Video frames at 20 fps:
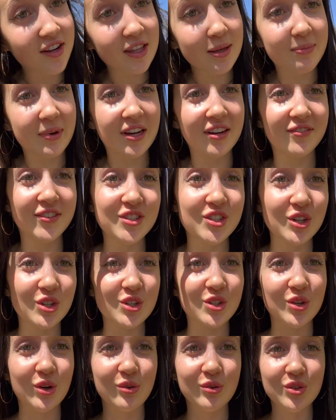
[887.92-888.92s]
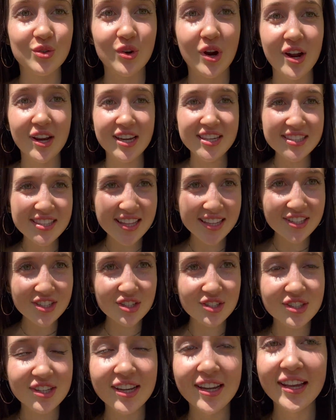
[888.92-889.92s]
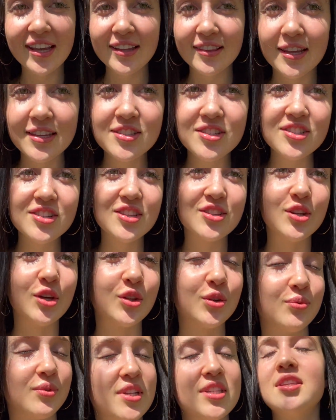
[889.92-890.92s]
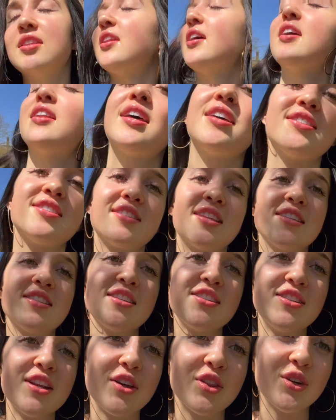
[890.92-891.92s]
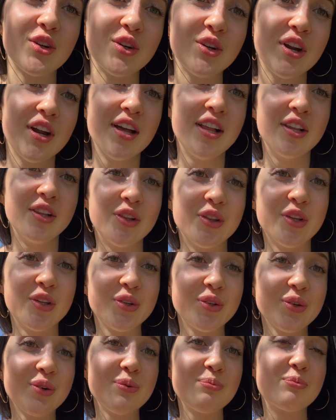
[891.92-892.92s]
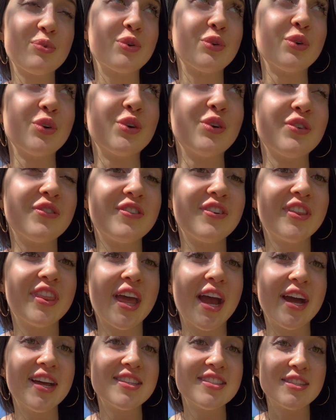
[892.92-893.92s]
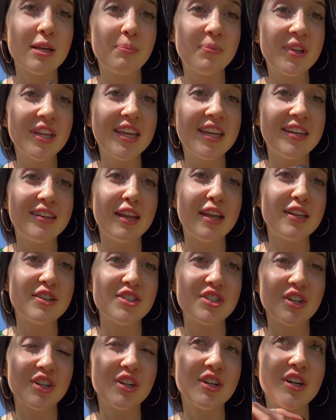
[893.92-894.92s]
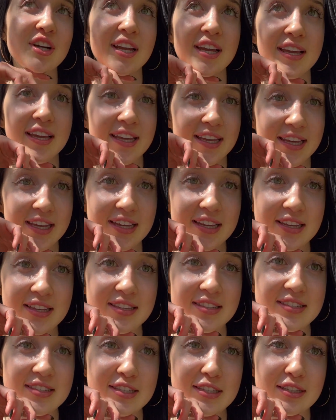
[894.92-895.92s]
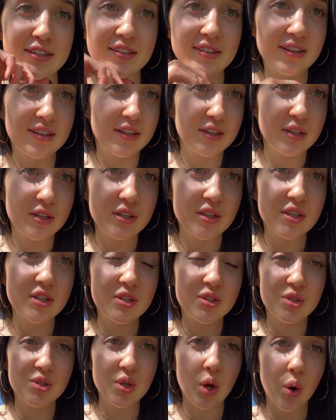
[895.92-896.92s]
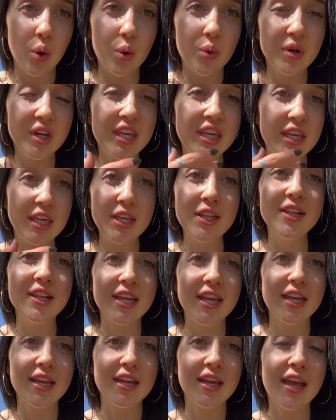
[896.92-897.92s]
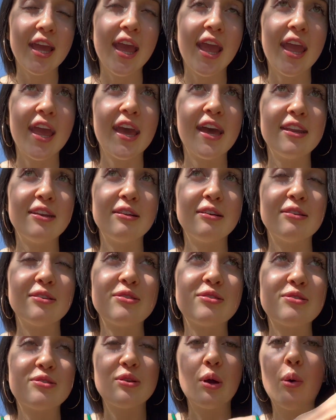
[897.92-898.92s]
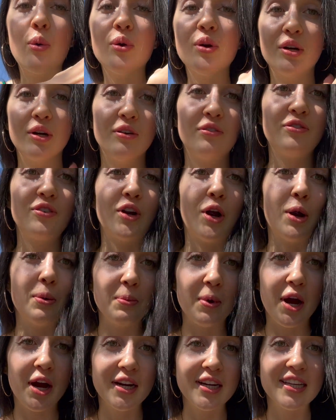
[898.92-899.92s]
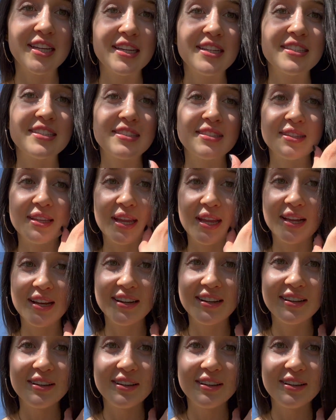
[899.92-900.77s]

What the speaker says: The benefits are so strong. Isn't that just it's just another reason, like that's another literal proof that something in nature is so healing and so good for our bodies. Like